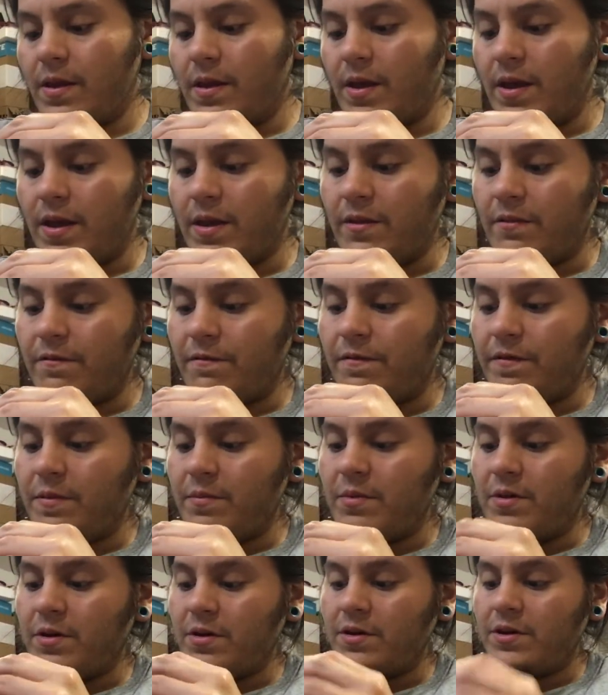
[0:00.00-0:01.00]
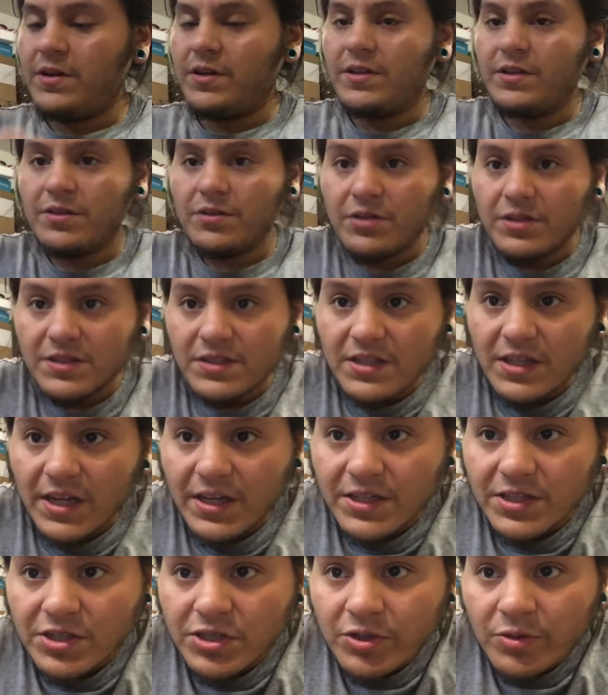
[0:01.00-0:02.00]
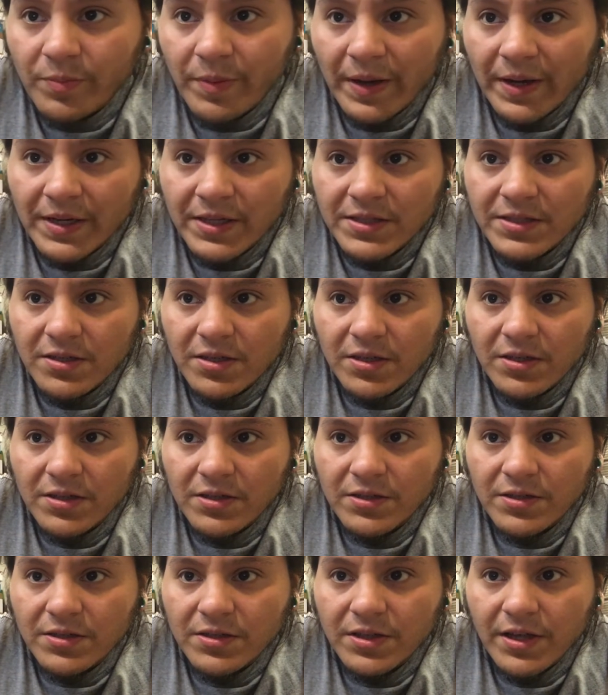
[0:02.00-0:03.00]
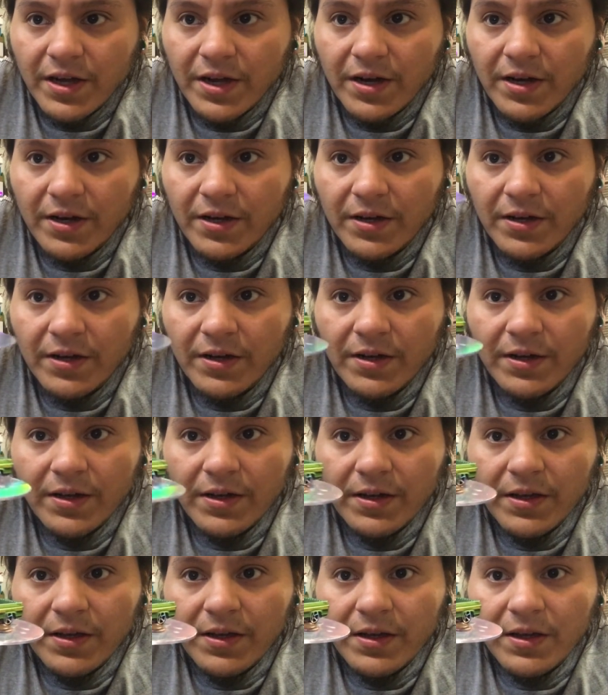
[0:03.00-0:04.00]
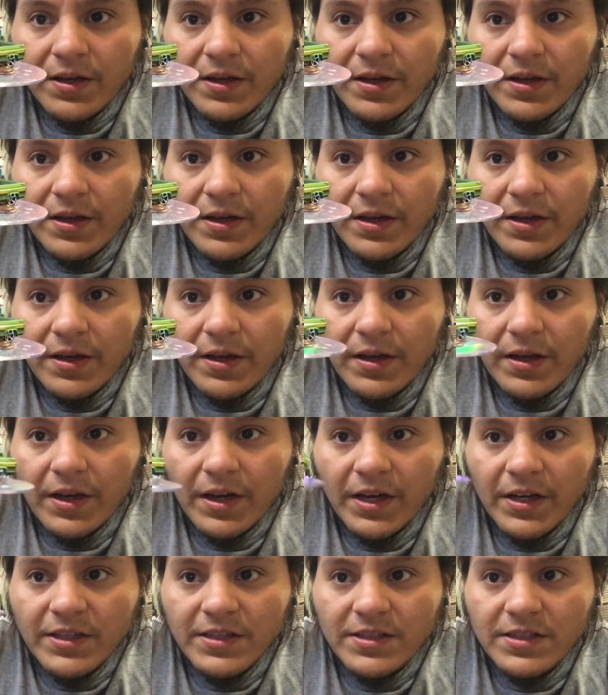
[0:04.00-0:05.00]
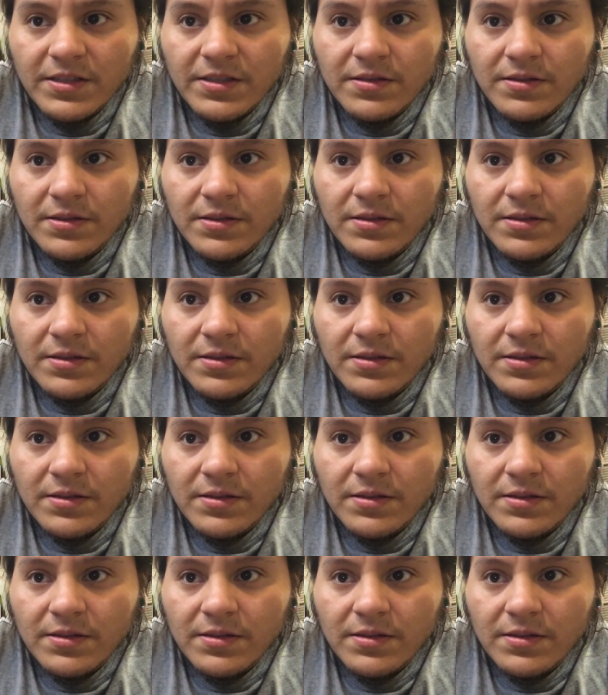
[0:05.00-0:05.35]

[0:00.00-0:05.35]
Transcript: in the fitment on it, you can slide 2 pennies on under there, and it's